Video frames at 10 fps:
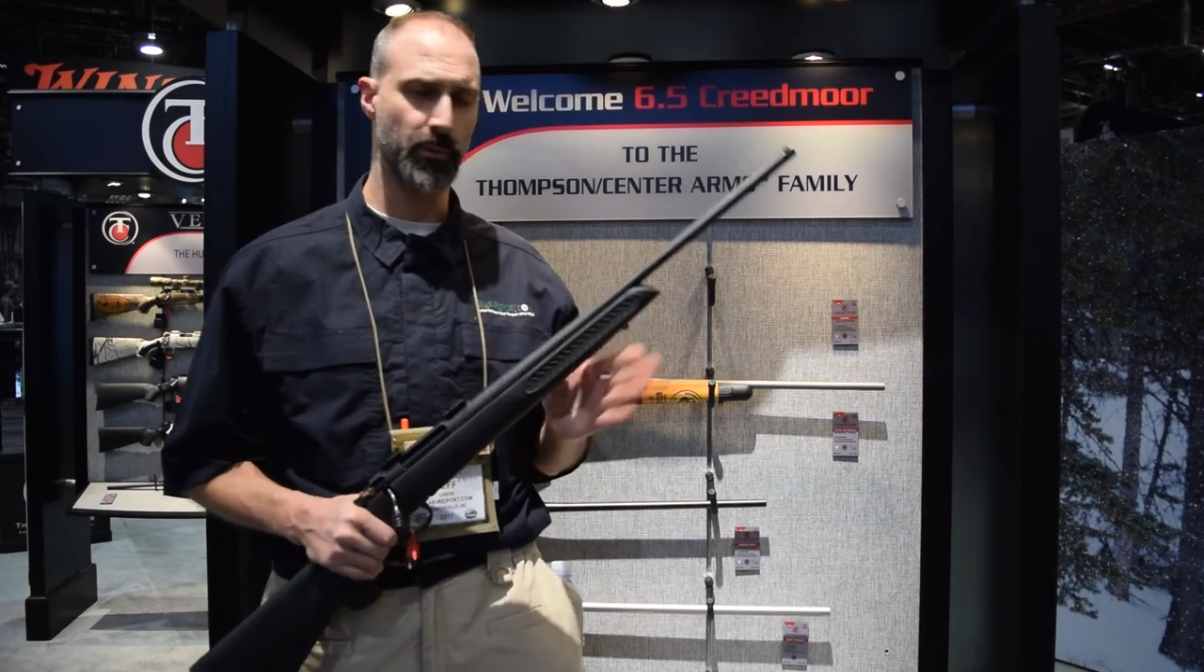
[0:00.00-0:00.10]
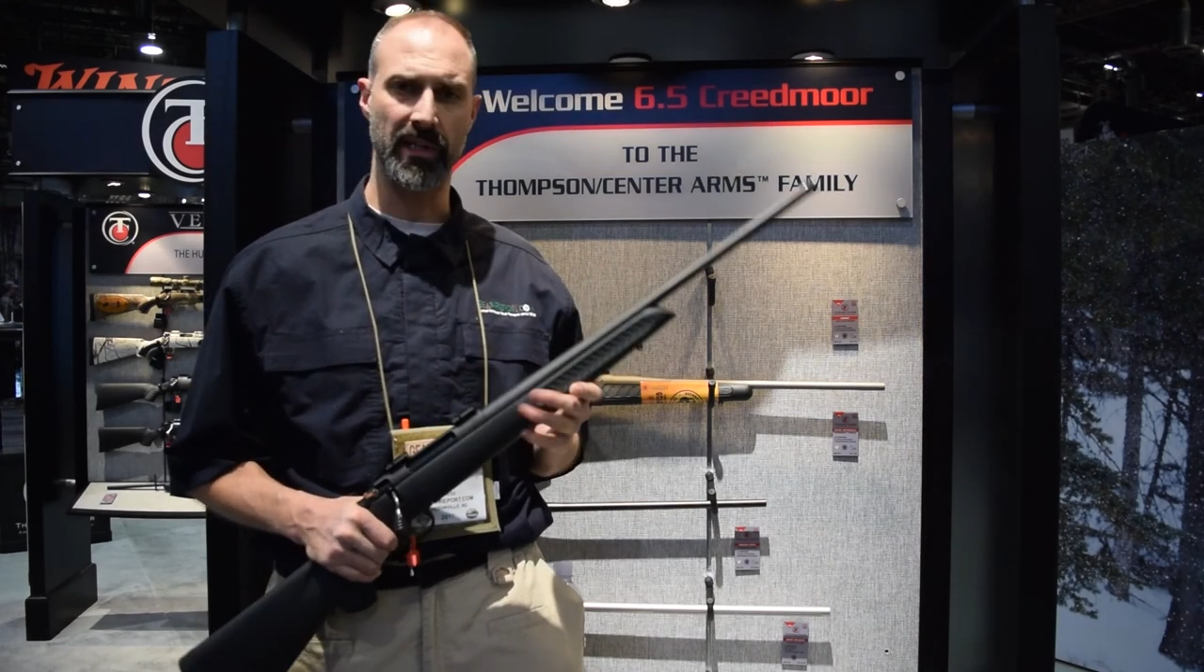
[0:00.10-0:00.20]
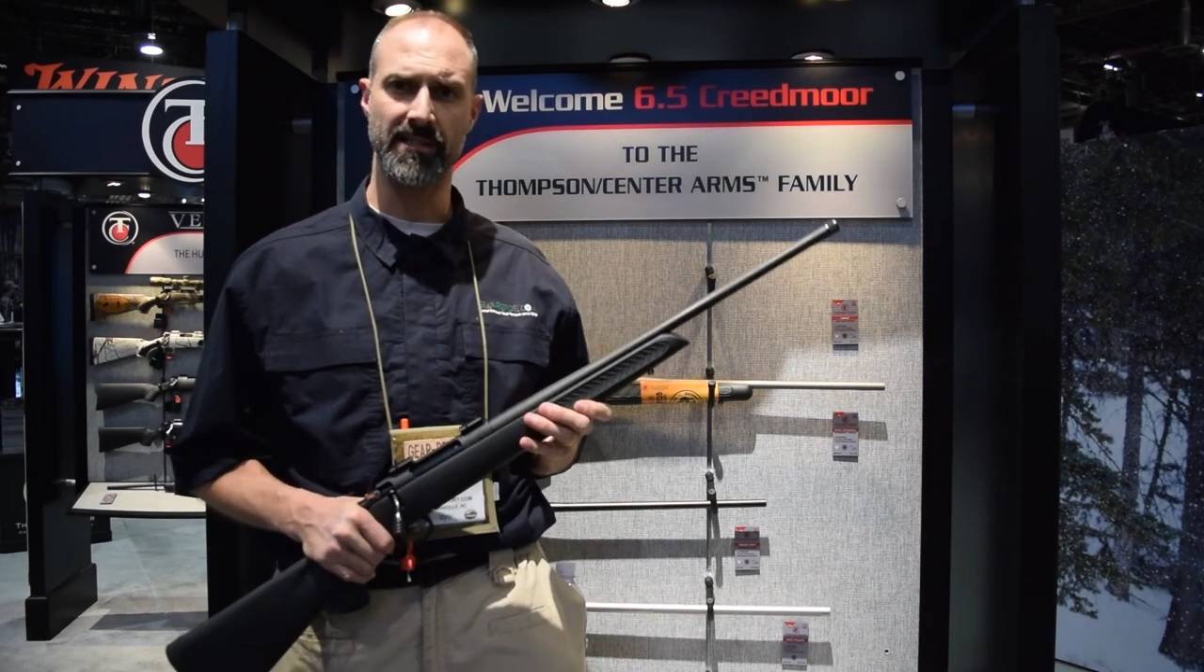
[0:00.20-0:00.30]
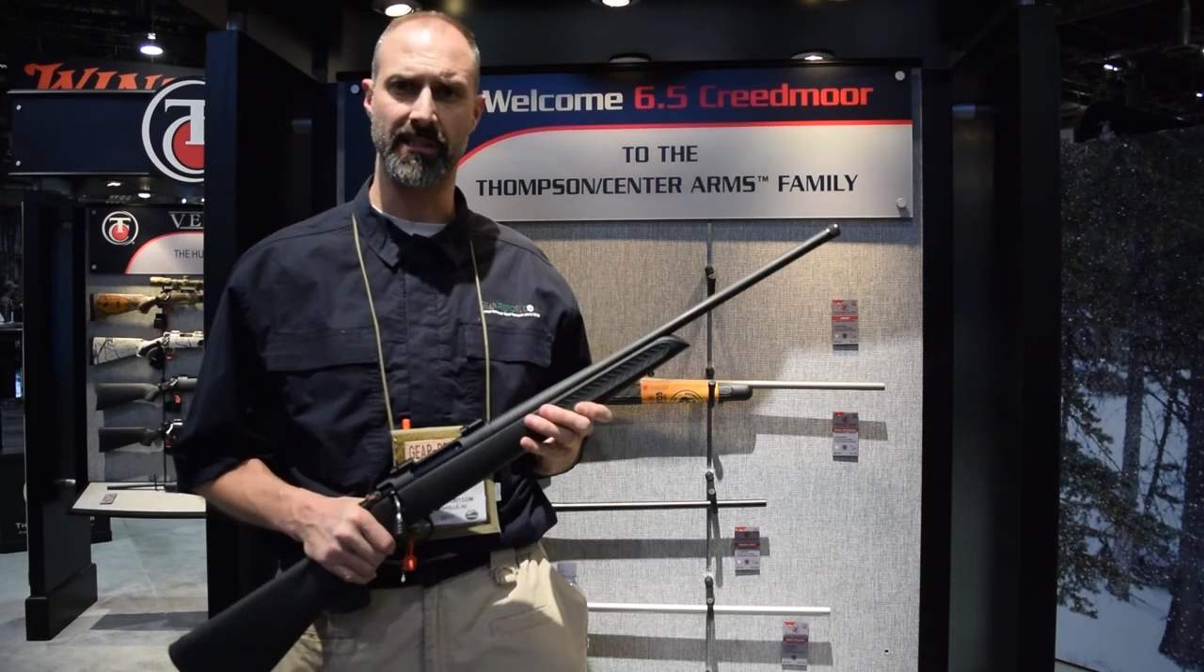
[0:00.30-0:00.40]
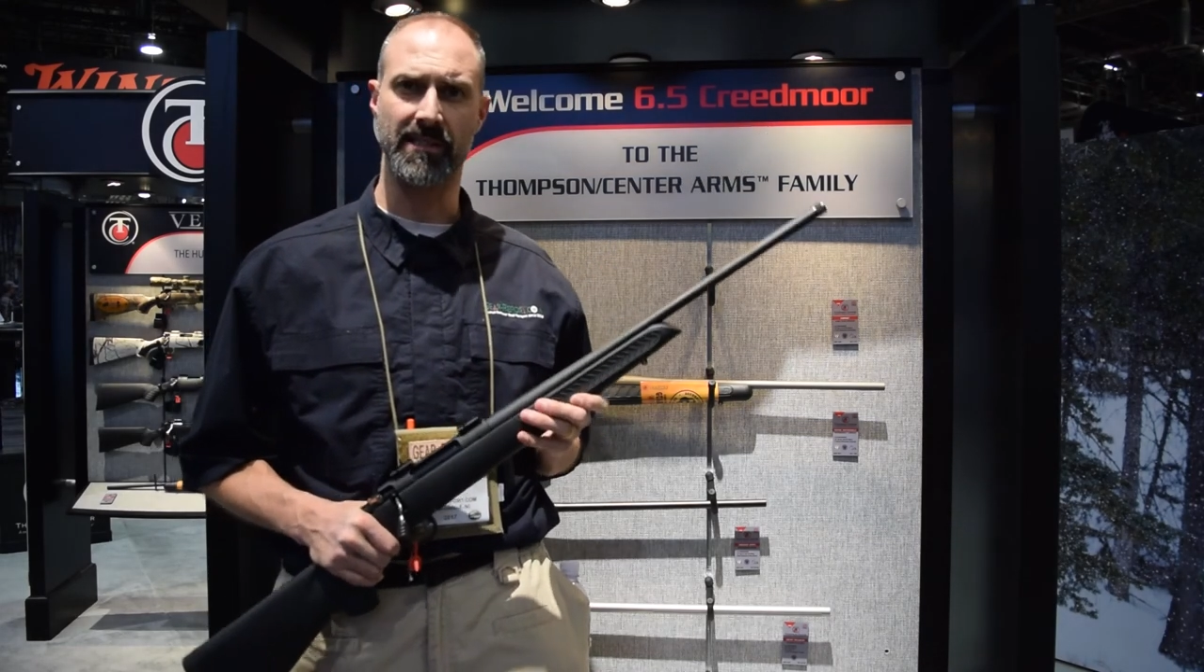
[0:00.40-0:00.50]

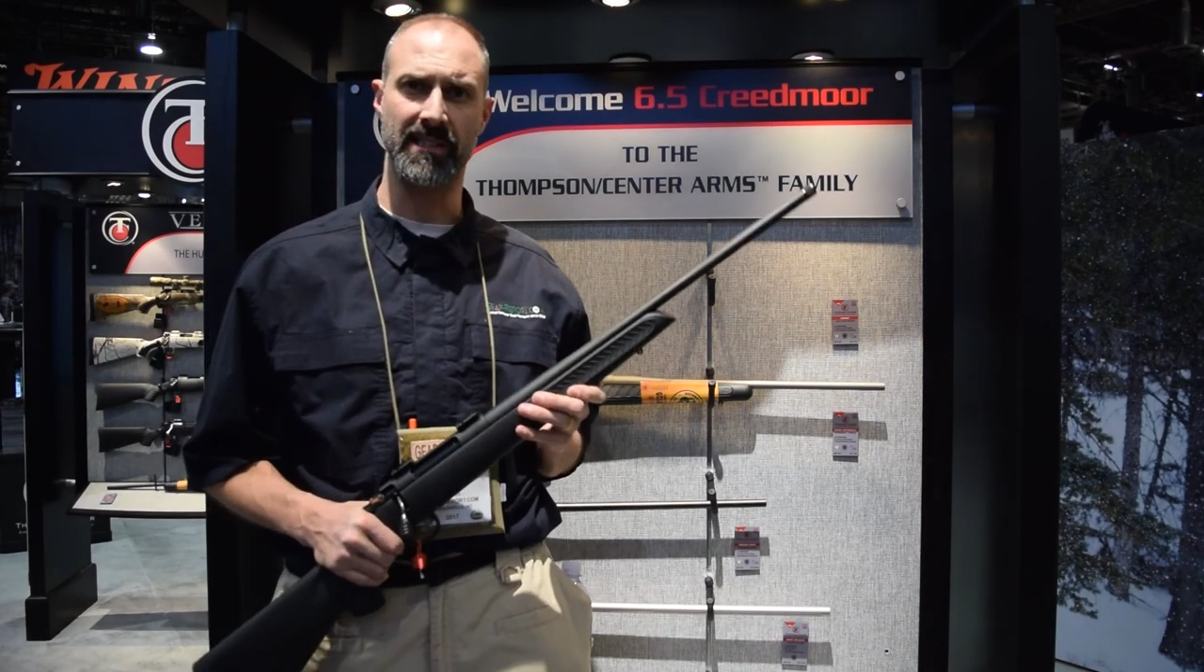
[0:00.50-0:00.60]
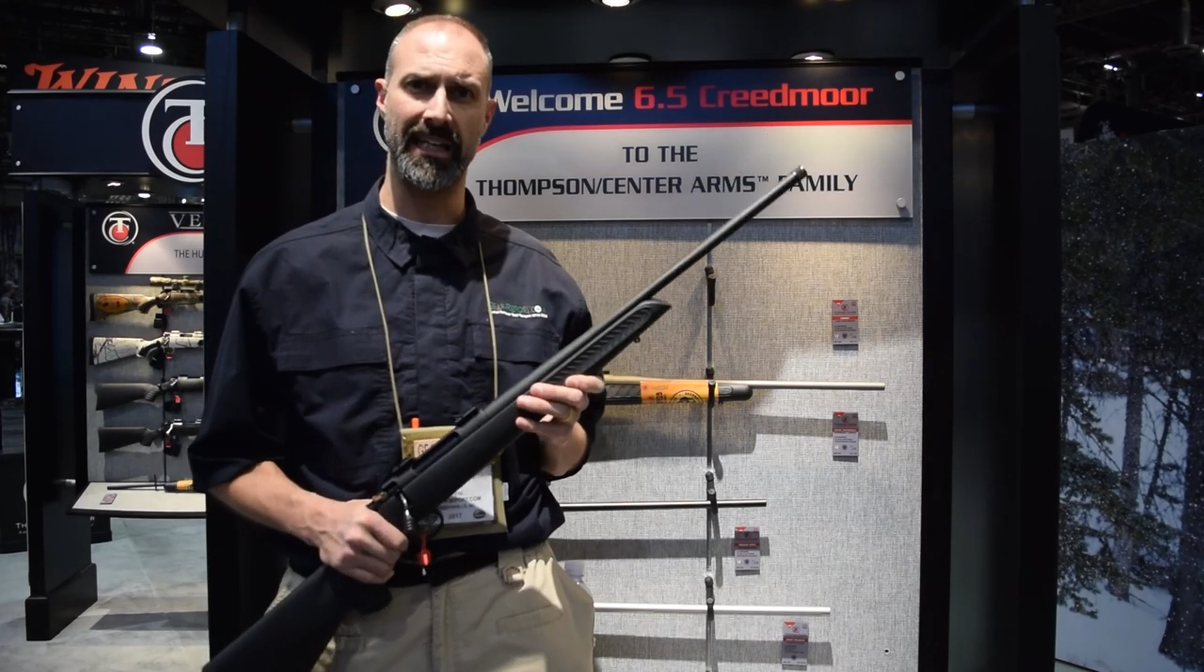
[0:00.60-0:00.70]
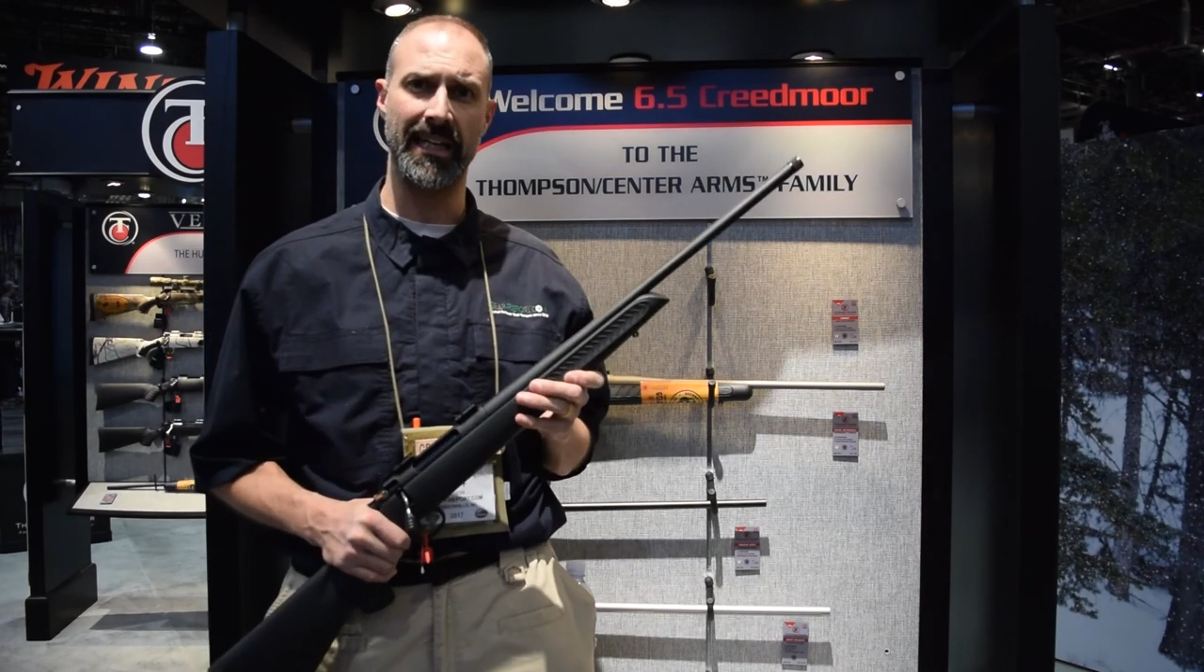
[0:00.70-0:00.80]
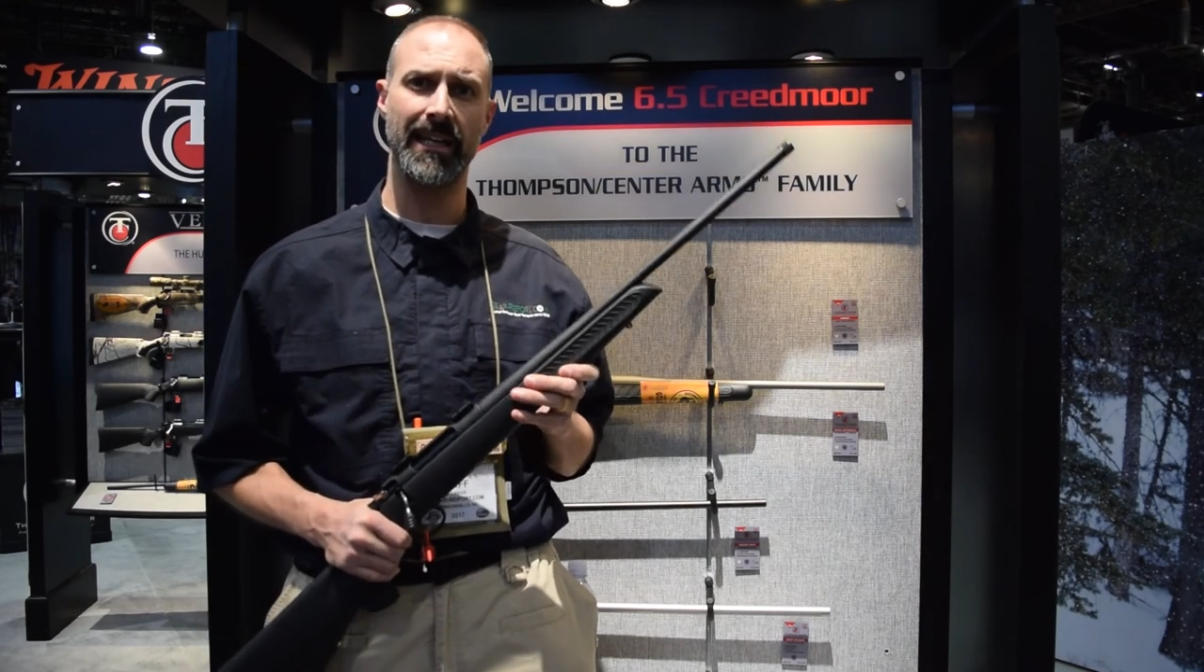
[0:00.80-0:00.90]
2016,